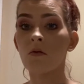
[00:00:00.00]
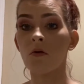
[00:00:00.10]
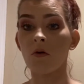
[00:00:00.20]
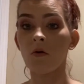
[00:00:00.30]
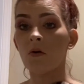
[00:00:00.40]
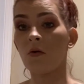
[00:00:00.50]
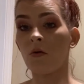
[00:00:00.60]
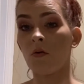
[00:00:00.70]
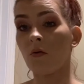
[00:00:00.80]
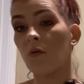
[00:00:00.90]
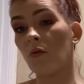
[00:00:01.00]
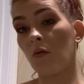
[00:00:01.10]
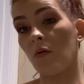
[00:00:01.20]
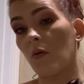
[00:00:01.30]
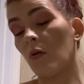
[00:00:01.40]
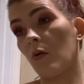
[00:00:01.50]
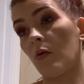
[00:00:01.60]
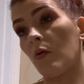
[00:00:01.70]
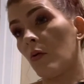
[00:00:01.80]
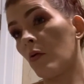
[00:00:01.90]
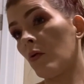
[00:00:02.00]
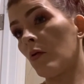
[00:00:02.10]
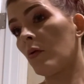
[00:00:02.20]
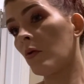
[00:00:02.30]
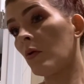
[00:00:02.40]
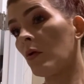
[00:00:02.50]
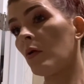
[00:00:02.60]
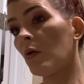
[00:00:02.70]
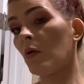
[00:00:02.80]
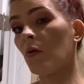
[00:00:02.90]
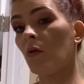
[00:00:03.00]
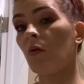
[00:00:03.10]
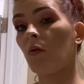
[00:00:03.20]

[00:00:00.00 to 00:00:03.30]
Nothing is said.